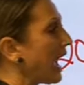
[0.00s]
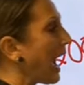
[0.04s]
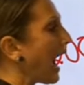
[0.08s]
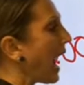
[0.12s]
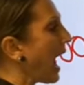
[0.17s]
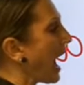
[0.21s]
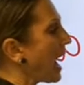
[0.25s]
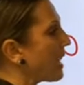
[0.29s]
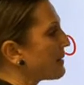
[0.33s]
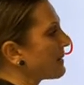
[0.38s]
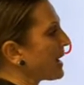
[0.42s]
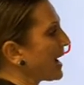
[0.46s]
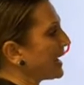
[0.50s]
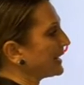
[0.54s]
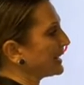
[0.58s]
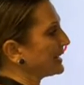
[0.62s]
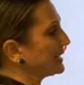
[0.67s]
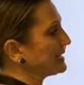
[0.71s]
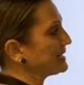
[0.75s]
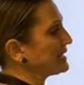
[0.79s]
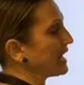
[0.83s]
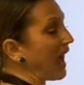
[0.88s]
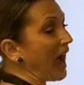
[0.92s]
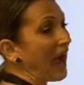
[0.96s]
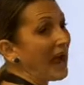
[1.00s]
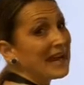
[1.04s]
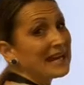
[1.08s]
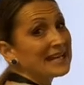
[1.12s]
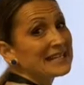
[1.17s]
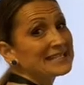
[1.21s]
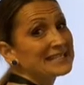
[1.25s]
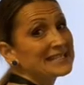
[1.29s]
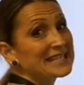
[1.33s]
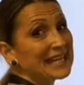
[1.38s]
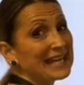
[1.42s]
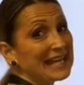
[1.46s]
I'm adding
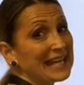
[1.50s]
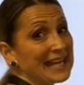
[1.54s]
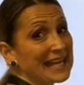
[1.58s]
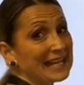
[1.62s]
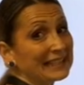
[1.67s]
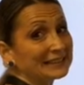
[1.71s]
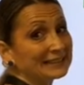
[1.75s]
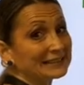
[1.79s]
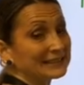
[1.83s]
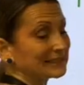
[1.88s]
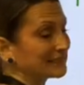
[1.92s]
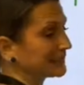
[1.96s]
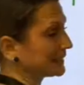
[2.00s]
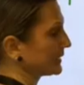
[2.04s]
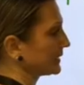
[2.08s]
9 tenths